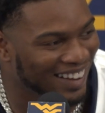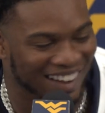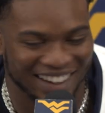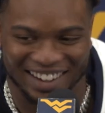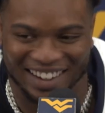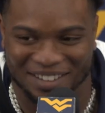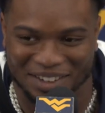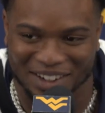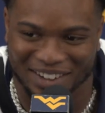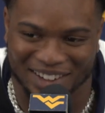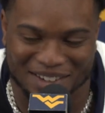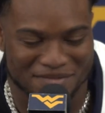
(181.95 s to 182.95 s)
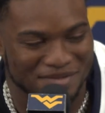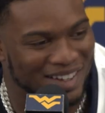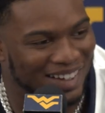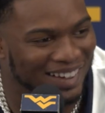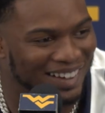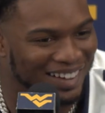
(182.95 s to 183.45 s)
I can't give it all up.
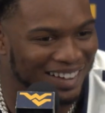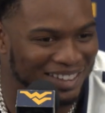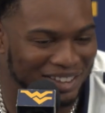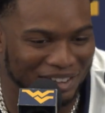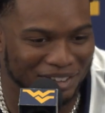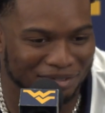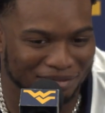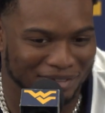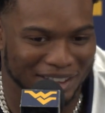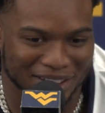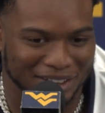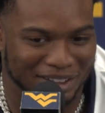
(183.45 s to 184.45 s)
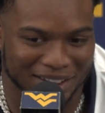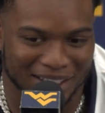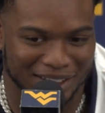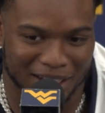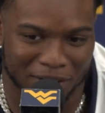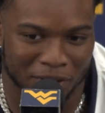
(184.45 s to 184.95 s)
So just little
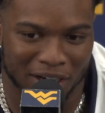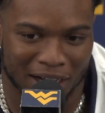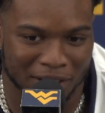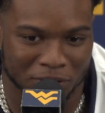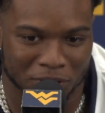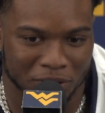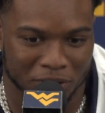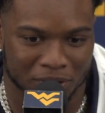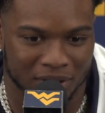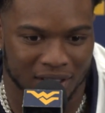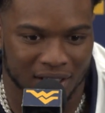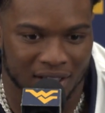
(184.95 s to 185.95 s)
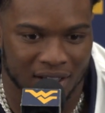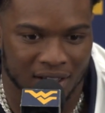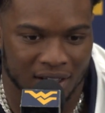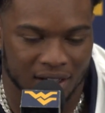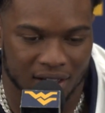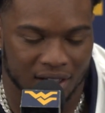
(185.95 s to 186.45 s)
things like great eye control.
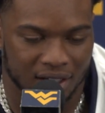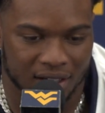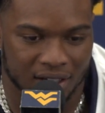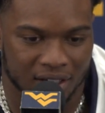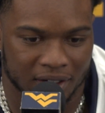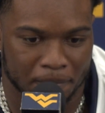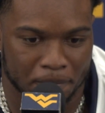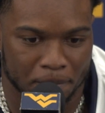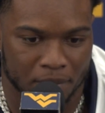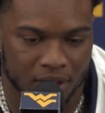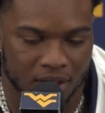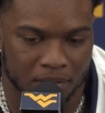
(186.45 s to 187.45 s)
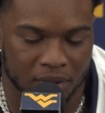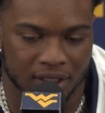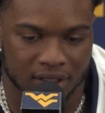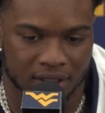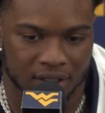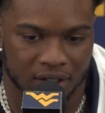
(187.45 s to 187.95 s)
But
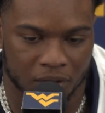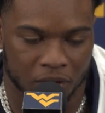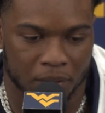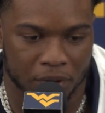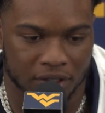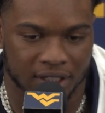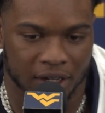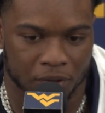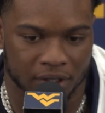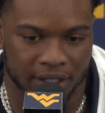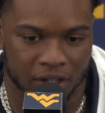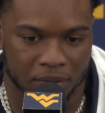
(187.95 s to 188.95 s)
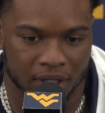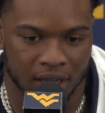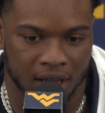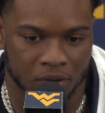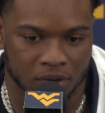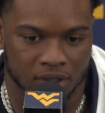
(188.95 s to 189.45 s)
one person that really helped me a
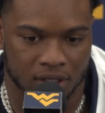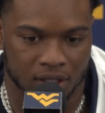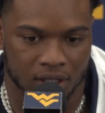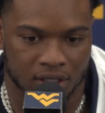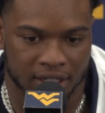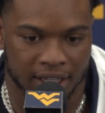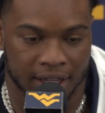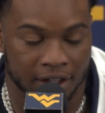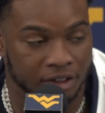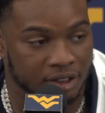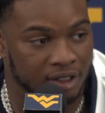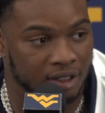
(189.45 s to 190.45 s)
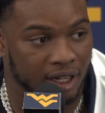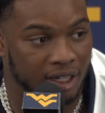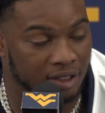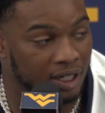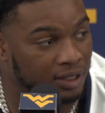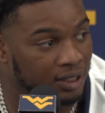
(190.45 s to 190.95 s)
lot was Jalen Anderson.
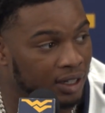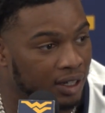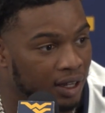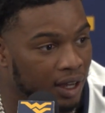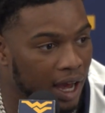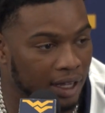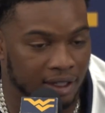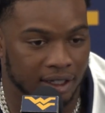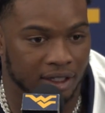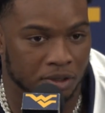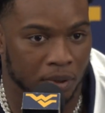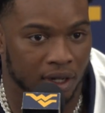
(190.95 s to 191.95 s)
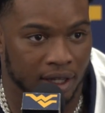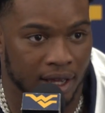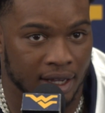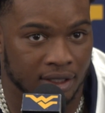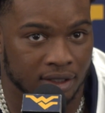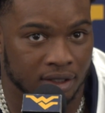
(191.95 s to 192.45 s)
As y'all say, I think he probably
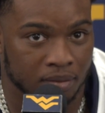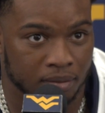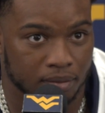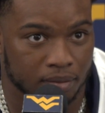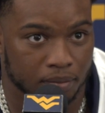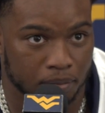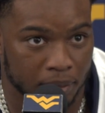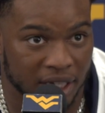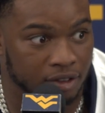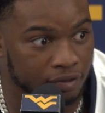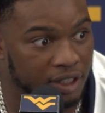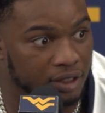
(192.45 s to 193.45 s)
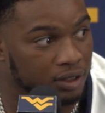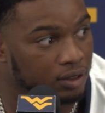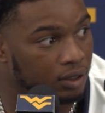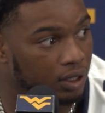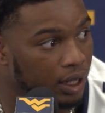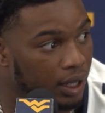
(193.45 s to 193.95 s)
has the best
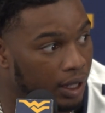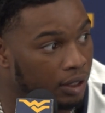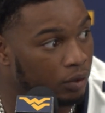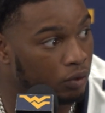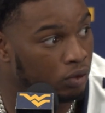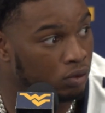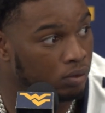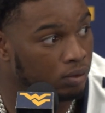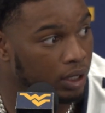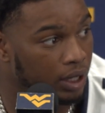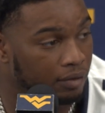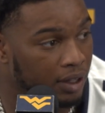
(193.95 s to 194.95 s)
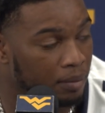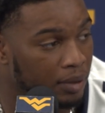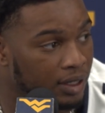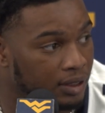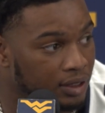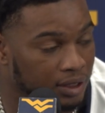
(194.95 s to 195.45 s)
vision in the room, if that
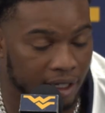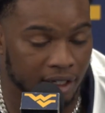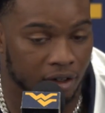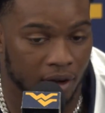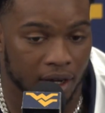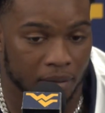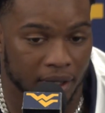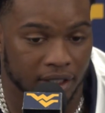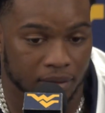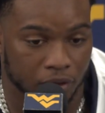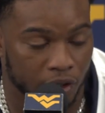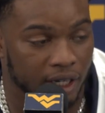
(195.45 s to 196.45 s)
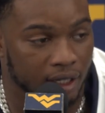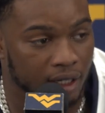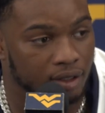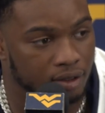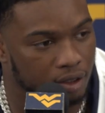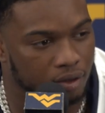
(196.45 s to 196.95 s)
made sense. Like, he know how to make some great
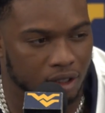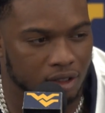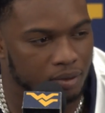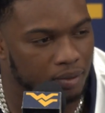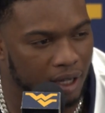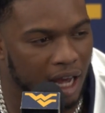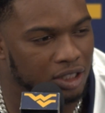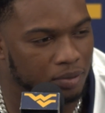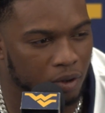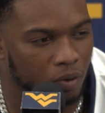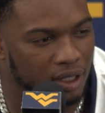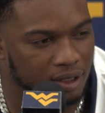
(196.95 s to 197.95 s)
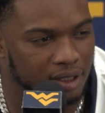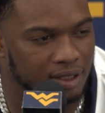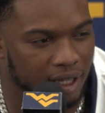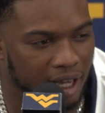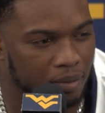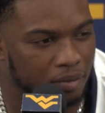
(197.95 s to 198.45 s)
cuts. So I just been watching his
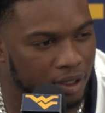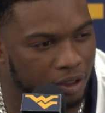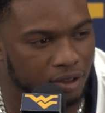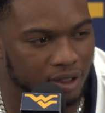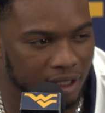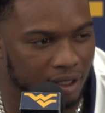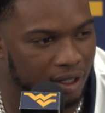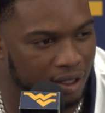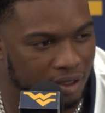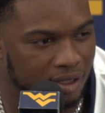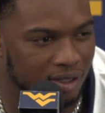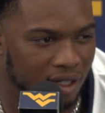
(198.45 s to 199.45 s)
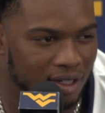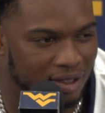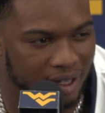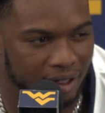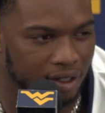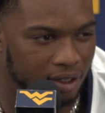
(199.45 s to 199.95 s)
game and critiquing it and just
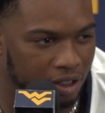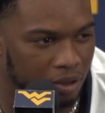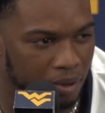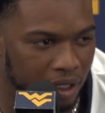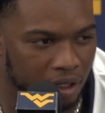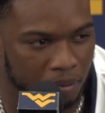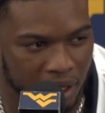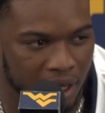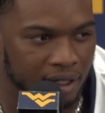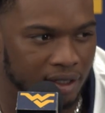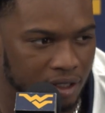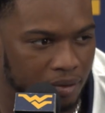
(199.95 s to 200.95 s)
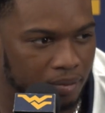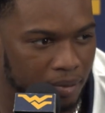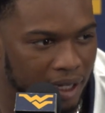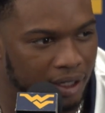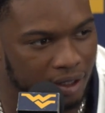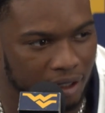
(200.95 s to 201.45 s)
taking a little bit and applying it to
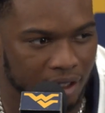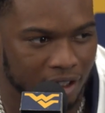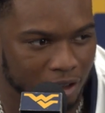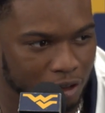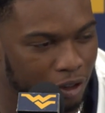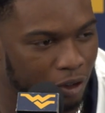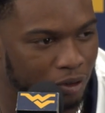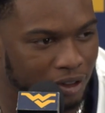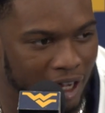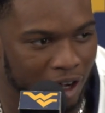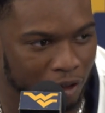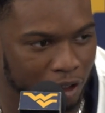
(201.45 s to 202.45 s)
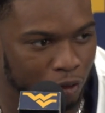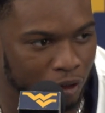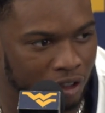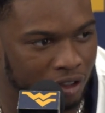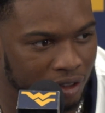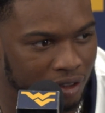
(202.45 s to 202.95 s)
my, downhill
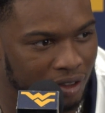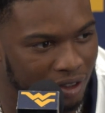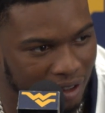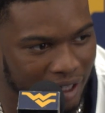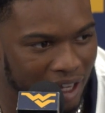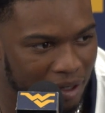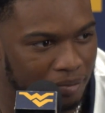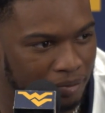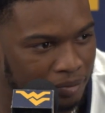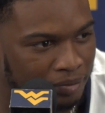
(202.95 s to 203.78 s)
runner game.